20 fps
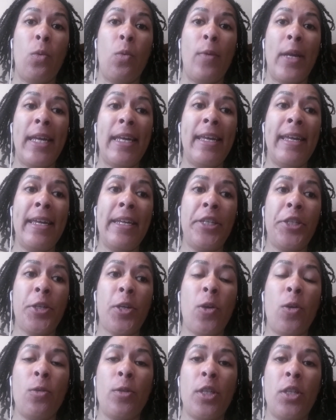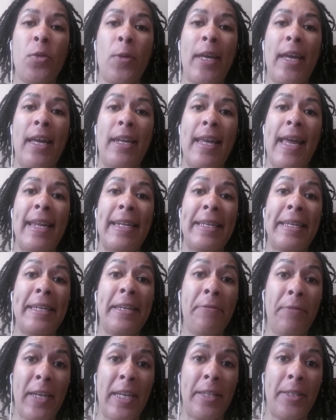We chose to get an
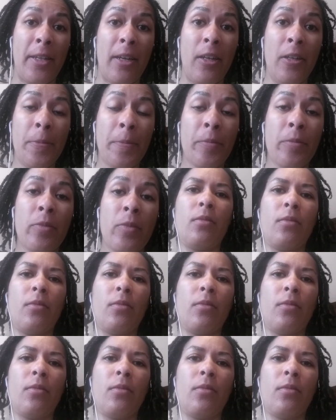e-visa.